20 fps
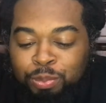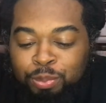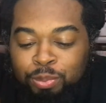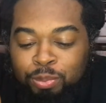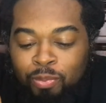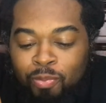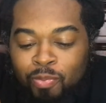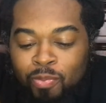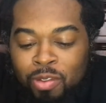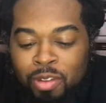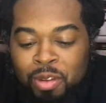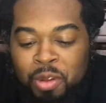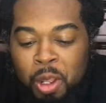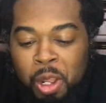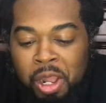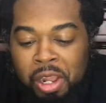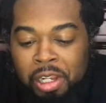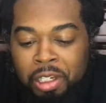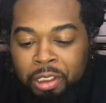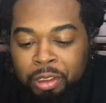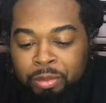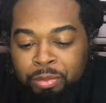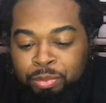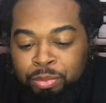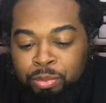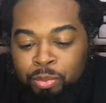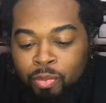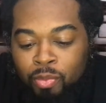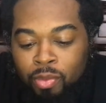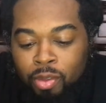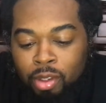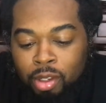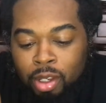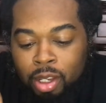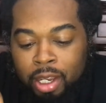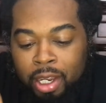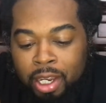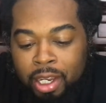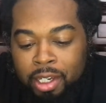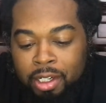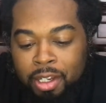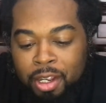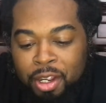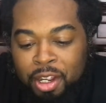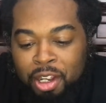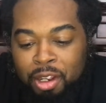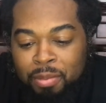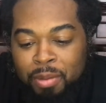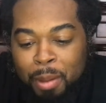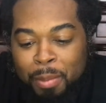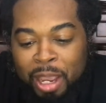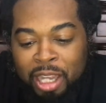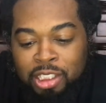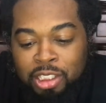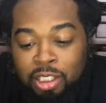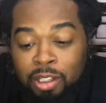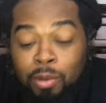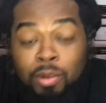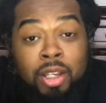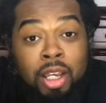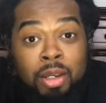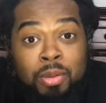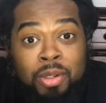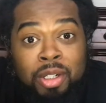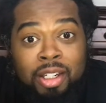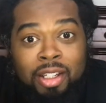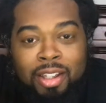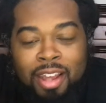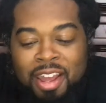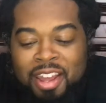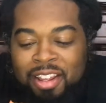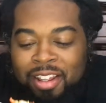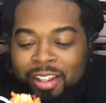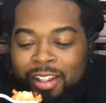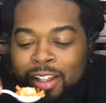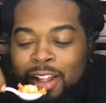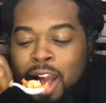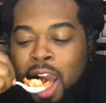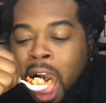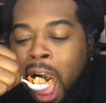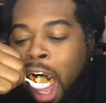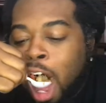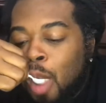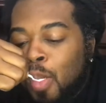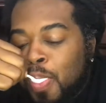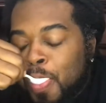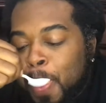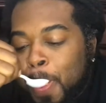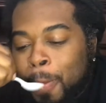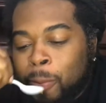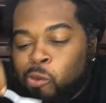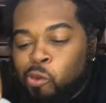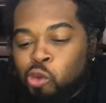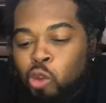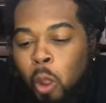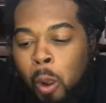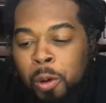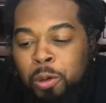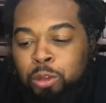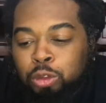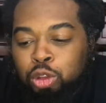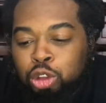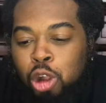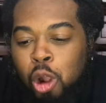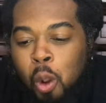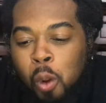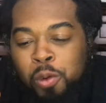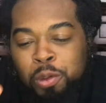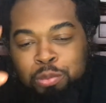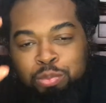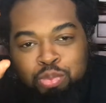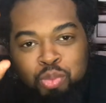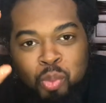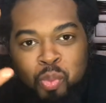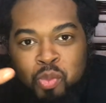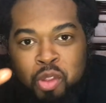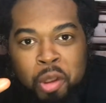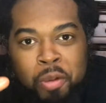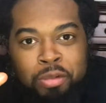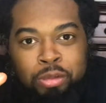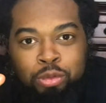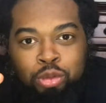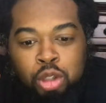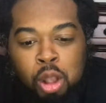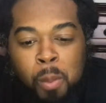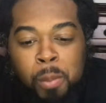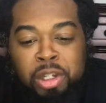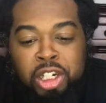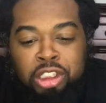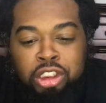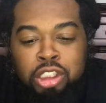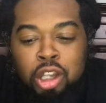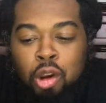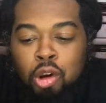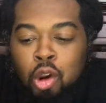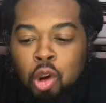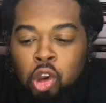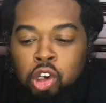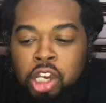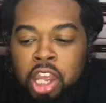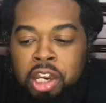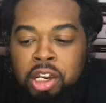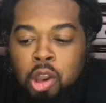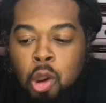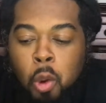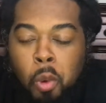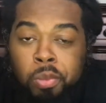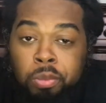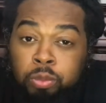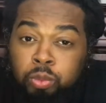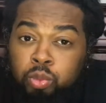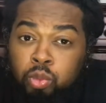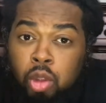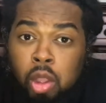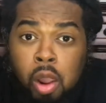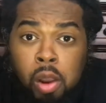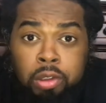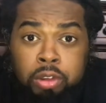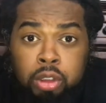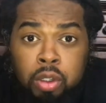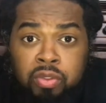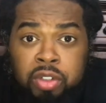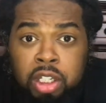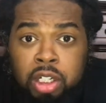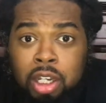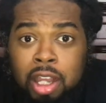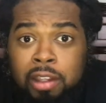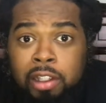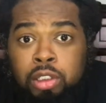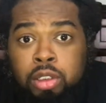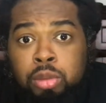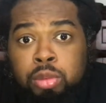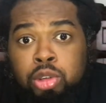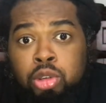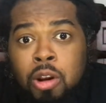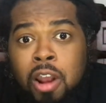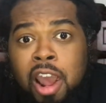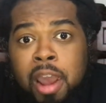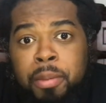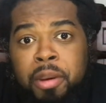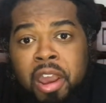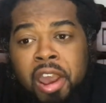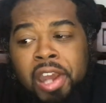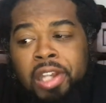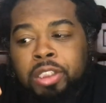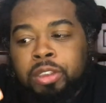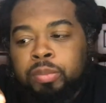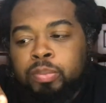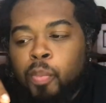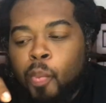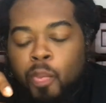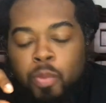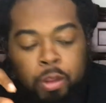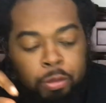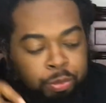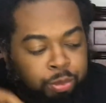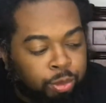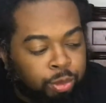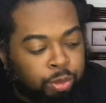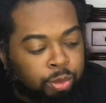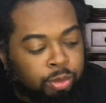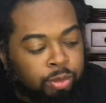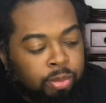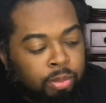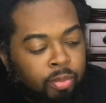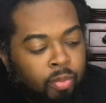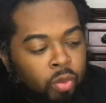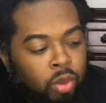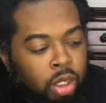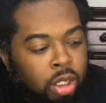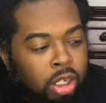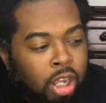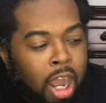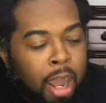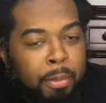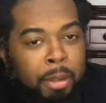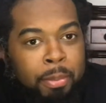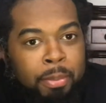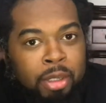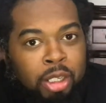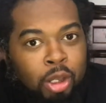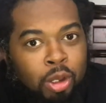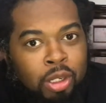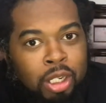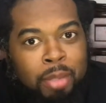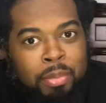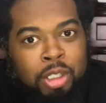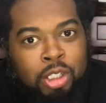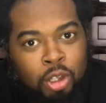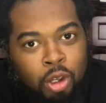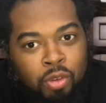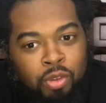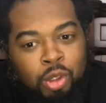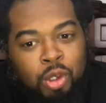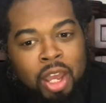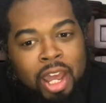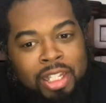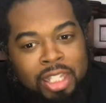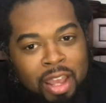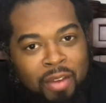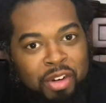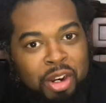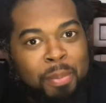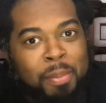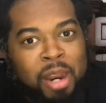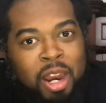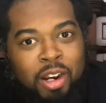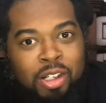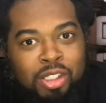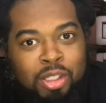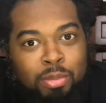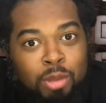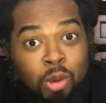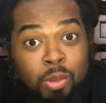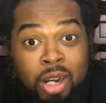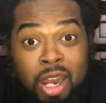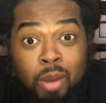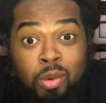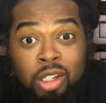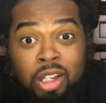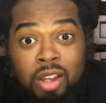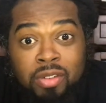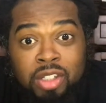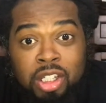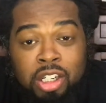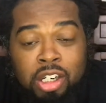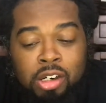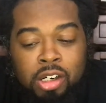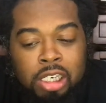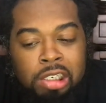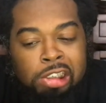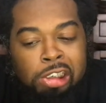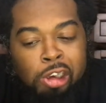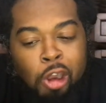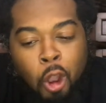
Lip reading: And I'm actually okay with it. So, I'm gonna let y'all go on that note. Don't forget to like and subscribe, guys. Comment below. Let me know if you guys have an embarrassing moment. I would love to hear it.